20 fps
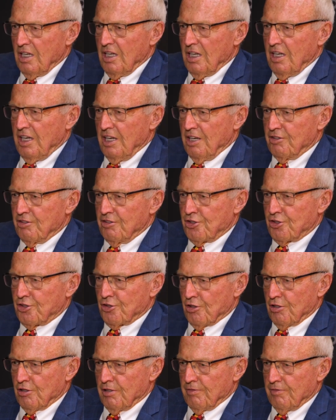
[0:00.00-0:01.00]
It
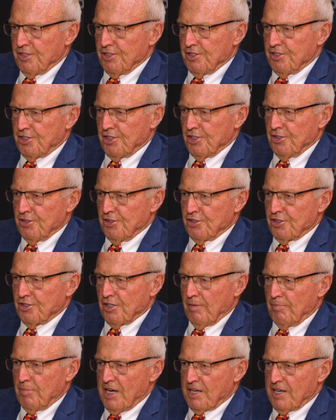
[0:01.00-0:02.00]
services
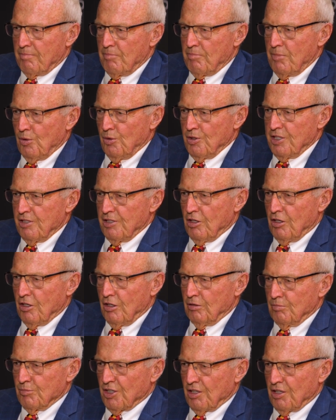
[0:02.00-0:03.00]
about 1 million
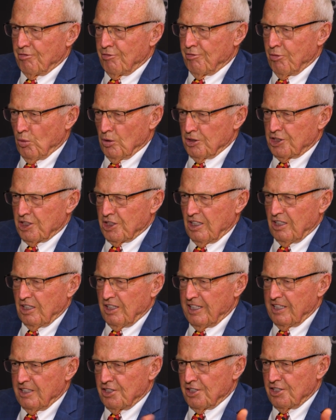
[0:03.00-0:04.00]
homes.
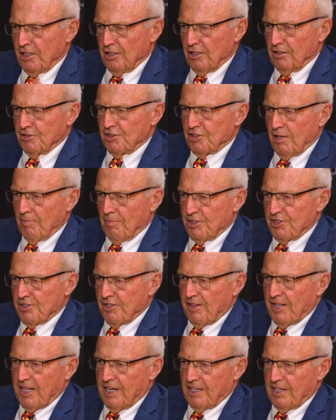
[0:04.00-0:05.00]
Unfortunately, it sells some
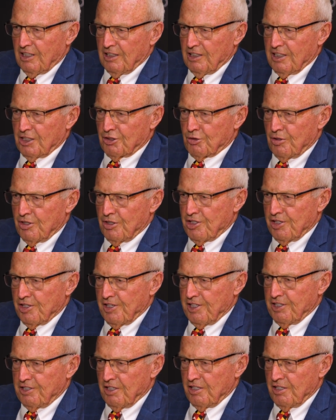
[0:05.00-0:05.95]
of that electricity to